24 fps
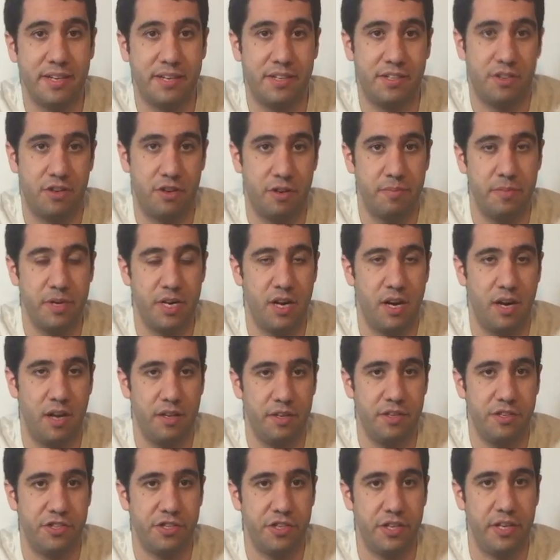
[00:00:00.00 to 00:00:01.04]

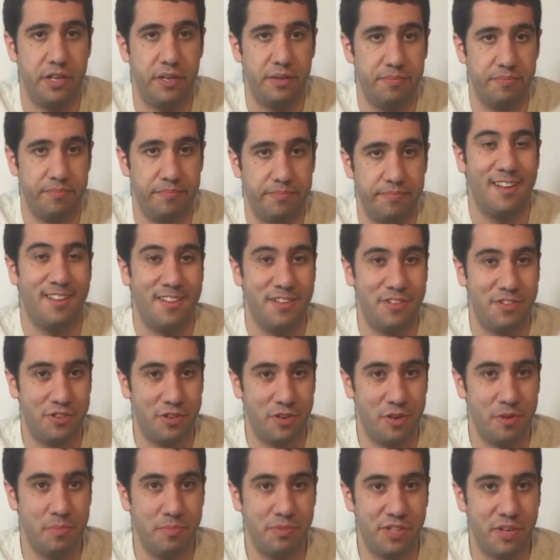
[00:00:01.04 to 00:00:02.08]
terminology. The
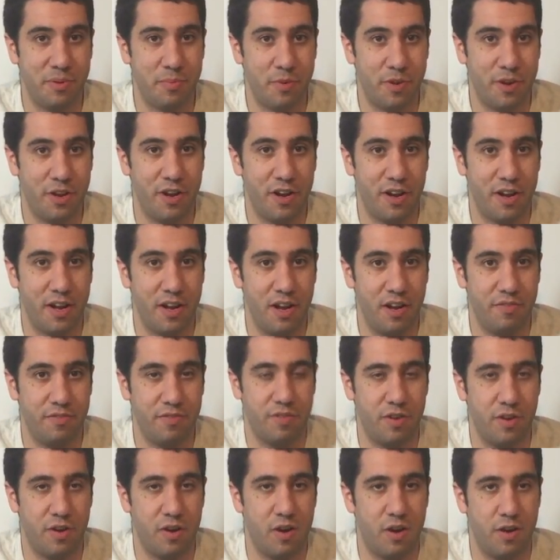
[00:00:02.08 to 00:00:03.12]
terms that we're going to
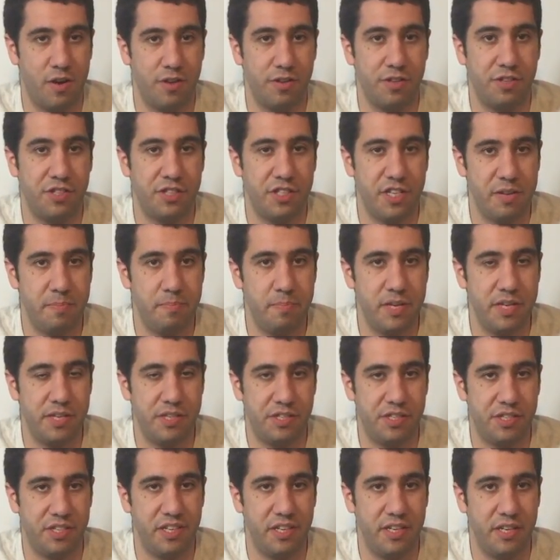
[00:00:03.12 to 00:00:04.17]
cover are
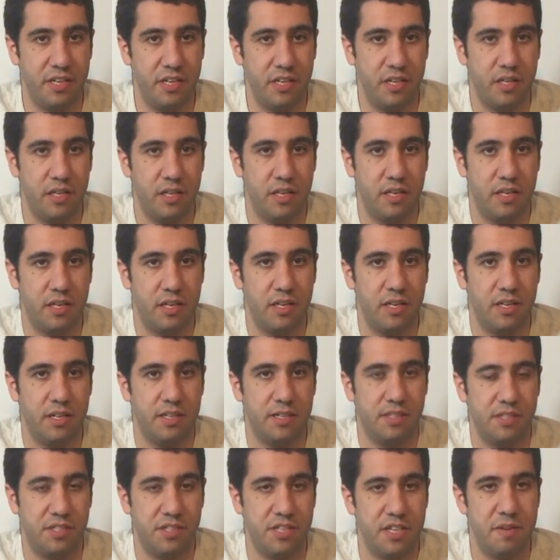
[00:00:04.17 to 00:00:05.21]
CPC,
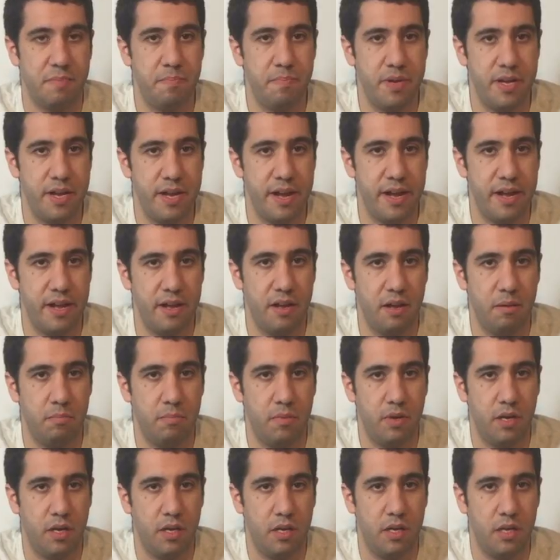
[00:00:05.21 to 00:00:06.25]
CPM,
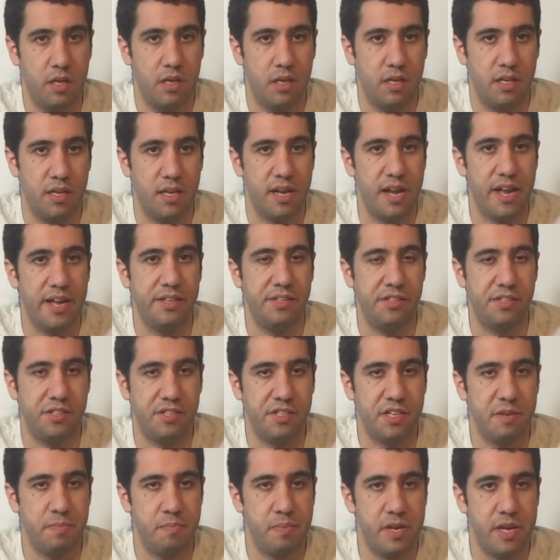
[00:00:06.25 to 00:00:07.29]
and
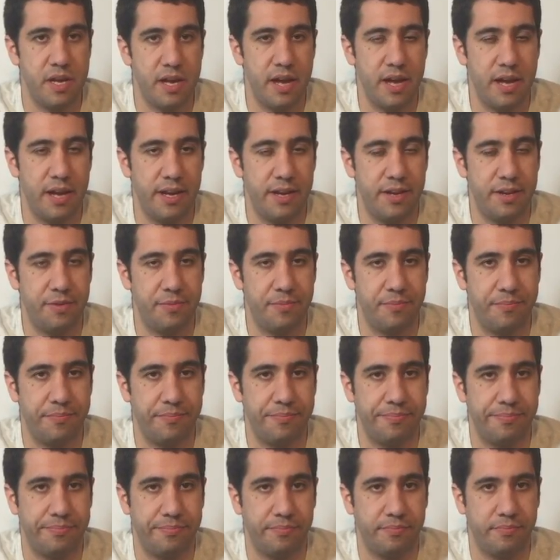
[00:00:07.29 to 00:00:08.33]
CPA.
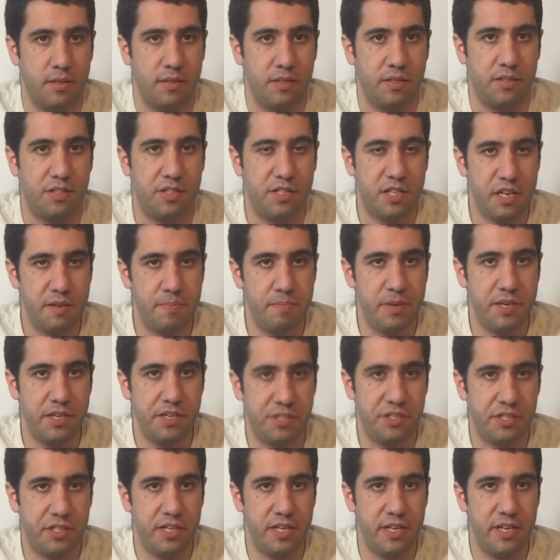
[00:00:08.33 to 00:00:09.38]

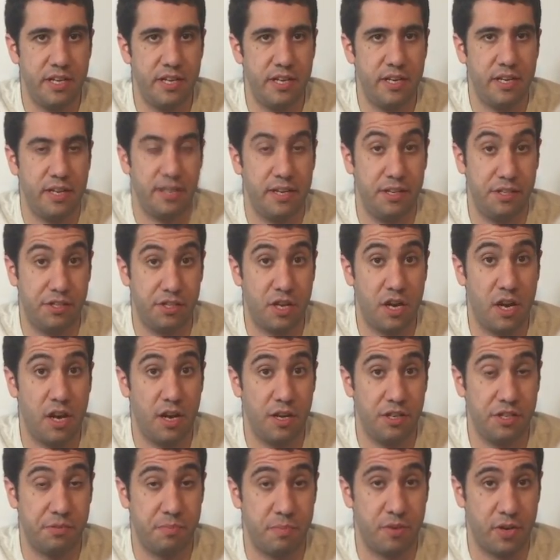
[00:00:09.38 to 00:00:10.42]
CPC is
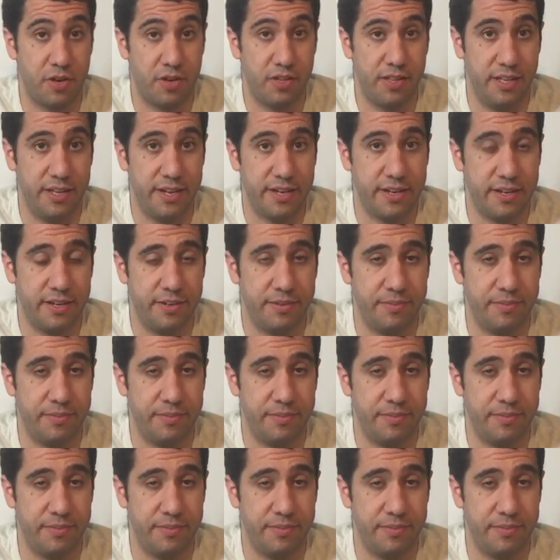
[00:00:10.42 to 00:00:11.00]
cost per click.